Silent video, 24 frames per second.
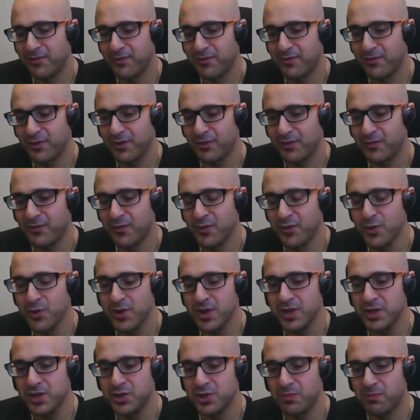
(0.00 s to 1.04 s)

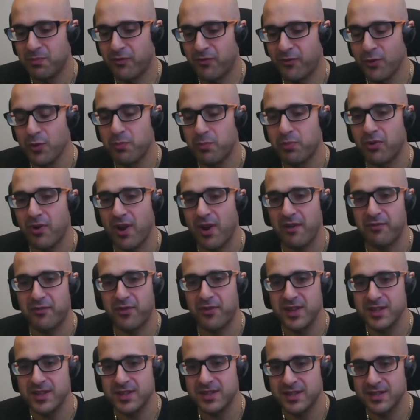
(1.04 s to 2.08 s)
food
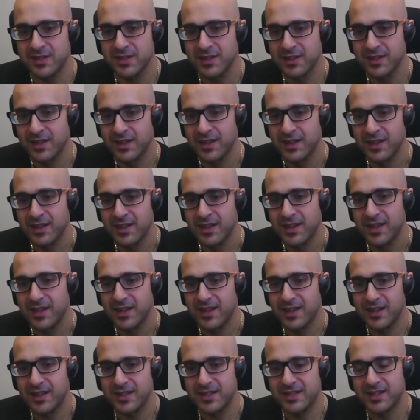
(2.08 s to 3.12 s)
preference
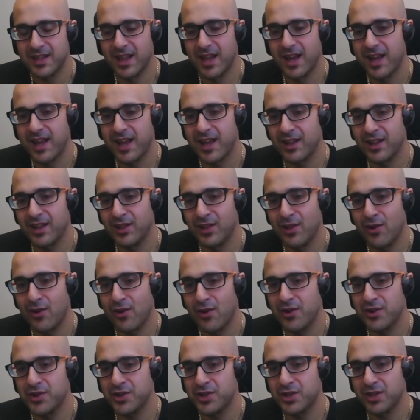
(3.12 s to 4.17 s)
is like
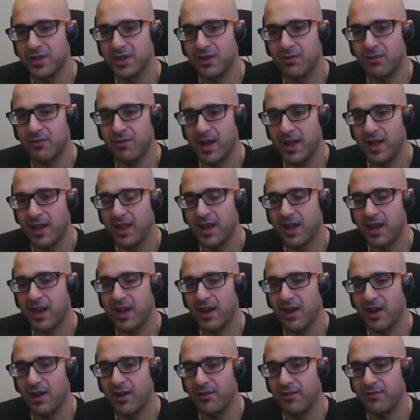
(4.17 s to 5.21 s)
largely a relic
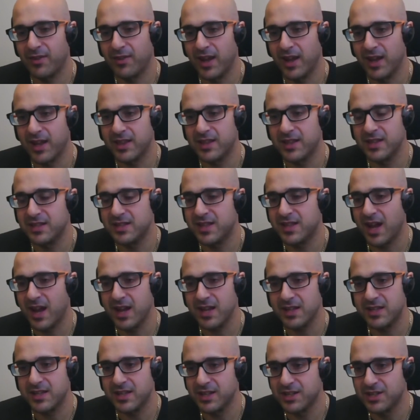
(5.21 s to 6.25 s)
of like these
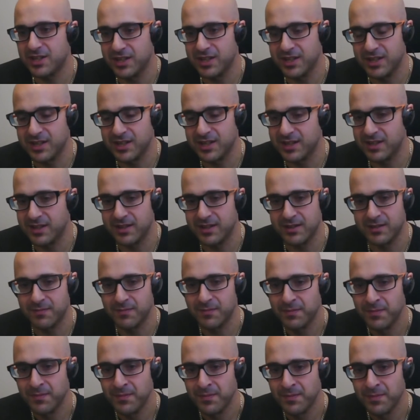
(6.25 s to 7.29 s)
dietitian
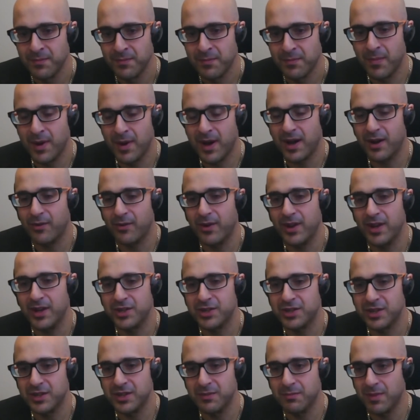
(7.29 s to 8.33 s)

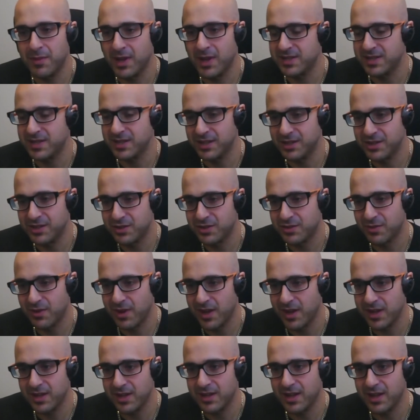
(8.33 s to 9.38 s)
moderation message,
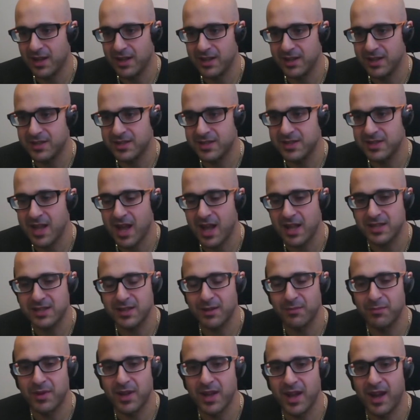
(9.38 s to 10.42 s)
right? It's not
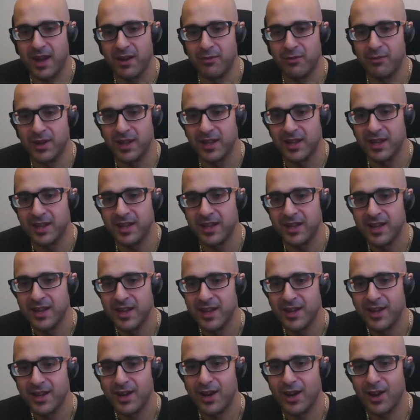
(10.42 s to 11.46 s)
something I really
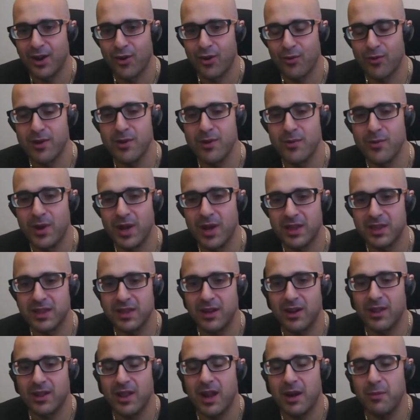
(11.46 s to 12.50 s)
agree with. You
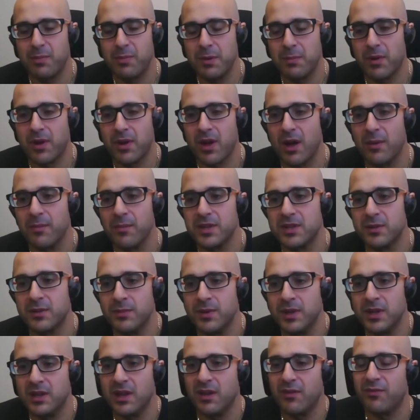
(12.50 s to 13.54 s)
know, a lot of people coming to
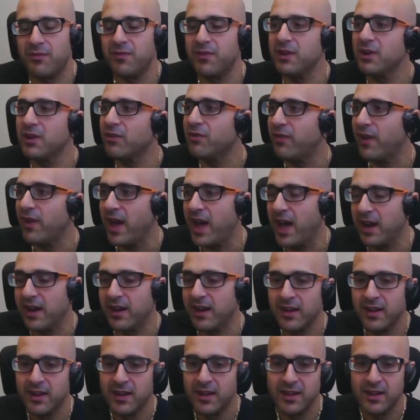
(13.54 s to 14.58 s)
me, they fear fat,
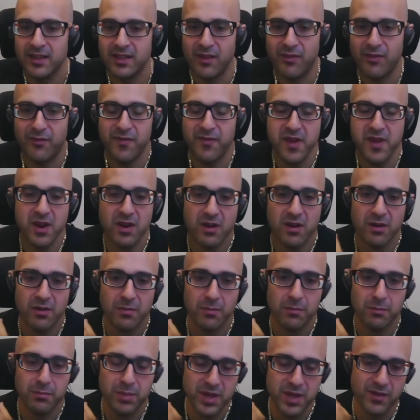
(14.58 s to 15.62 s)
they fear
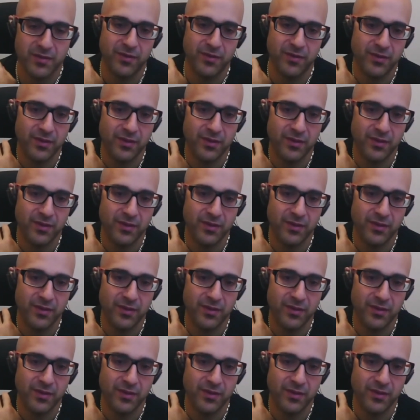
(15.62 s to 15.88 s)
beef.